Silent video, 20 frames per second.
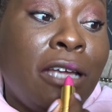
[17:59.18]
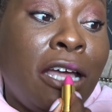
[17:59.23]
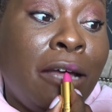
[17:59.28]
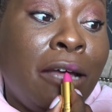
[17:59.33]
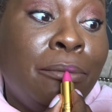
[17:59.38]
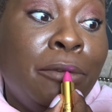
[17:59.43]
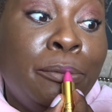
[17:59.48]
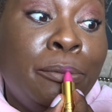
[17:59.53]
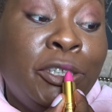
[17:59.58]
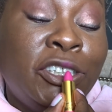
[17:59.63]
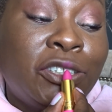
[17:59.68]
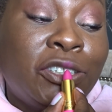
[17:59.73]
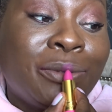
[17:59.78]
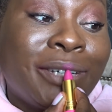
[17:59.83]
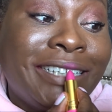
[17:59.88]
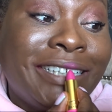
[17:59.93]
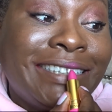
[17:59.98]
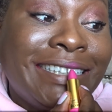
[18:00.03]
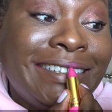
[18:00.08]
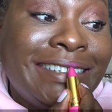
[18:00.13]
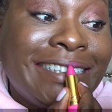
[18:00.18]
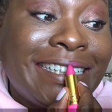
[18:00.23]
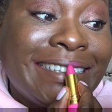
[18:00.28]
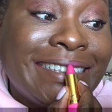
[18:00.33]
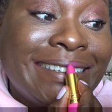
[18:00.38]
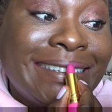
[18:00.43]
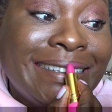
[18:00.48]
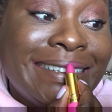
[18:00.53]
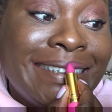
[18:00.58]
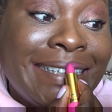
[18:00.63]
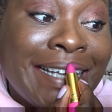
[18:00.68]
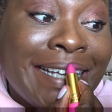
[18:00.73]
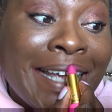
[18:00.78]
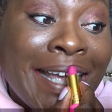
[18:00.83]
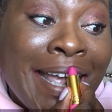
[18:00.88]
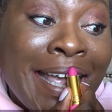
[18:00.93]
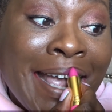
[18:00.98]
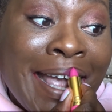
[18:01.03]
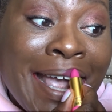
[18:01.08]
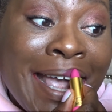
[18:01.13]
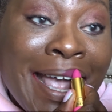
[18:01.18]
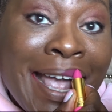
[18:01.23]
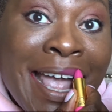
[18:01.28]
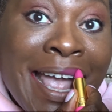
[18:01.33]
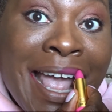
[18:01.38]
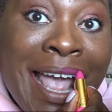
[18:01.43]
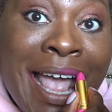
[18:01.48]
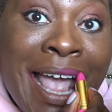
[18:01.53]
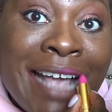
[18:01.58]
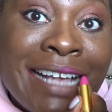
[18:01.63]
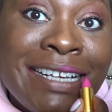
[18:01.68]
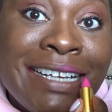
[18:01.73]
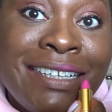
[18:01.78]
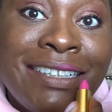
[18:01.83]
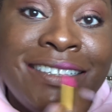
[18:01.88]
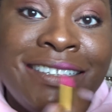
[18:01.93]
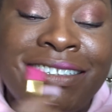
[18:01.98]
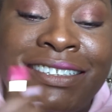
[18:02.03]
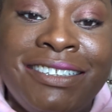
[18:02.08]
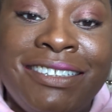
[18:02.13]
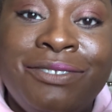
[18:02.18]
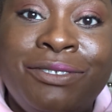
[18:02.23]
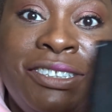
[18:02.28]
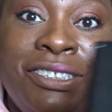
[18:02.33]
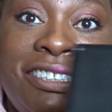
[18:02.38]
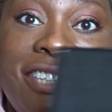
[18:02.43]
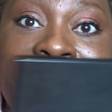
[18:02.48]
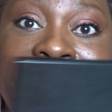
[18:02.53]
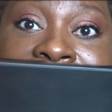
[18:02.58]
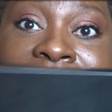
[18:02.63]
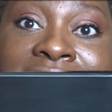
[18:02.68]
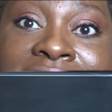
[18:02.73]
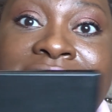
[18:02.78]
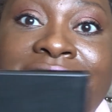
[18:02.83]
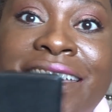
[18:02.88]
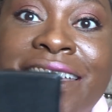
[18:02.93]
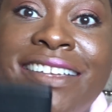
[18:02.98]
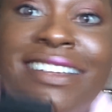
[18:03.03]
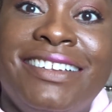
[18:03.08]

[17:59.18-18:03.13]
moisturising, so that's good. I'm going to say hi.